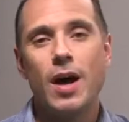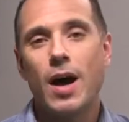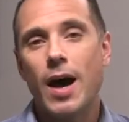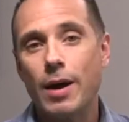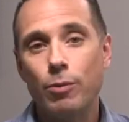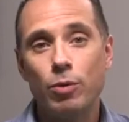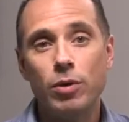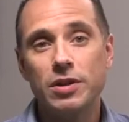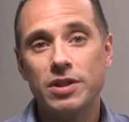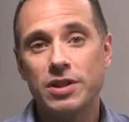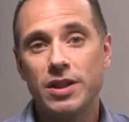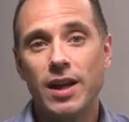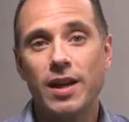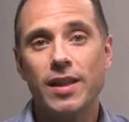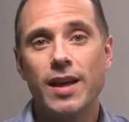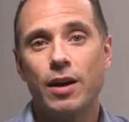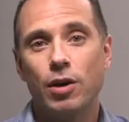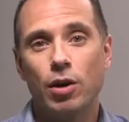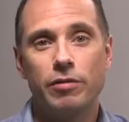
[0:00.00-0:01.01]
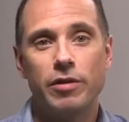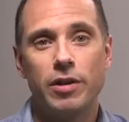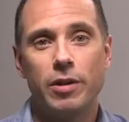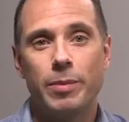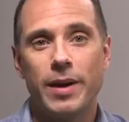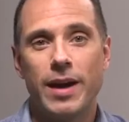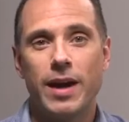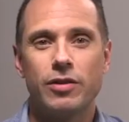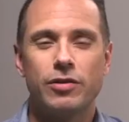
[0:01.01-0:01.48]
I will say that over the
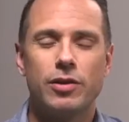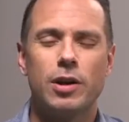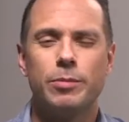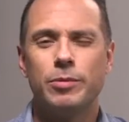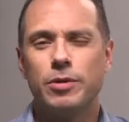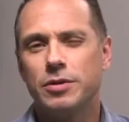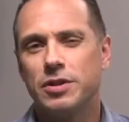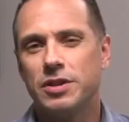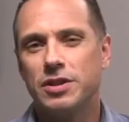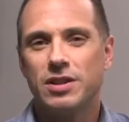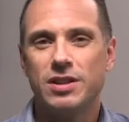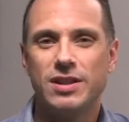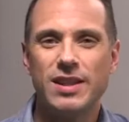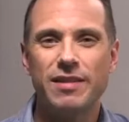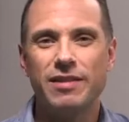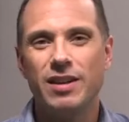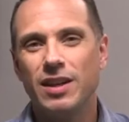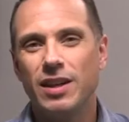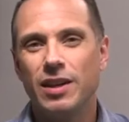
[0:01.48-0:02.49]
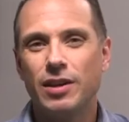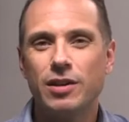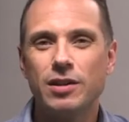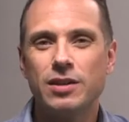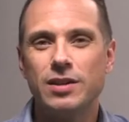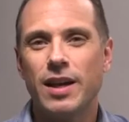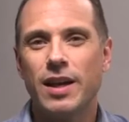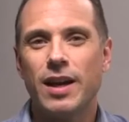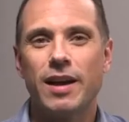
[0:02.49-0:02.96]
past almost 7
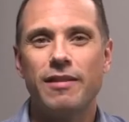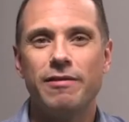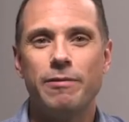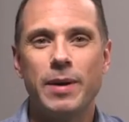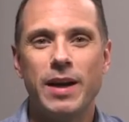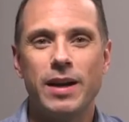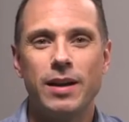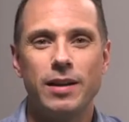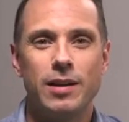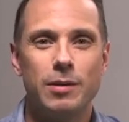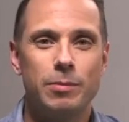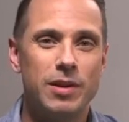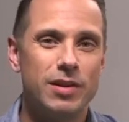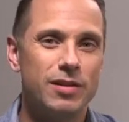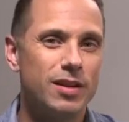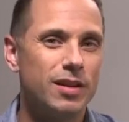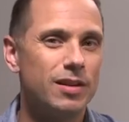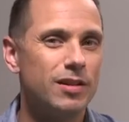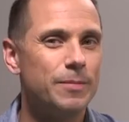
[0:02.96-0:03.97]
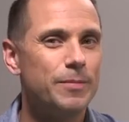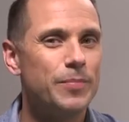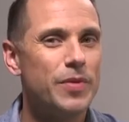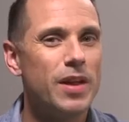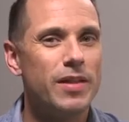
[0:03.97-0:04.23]
years that I've been in the business,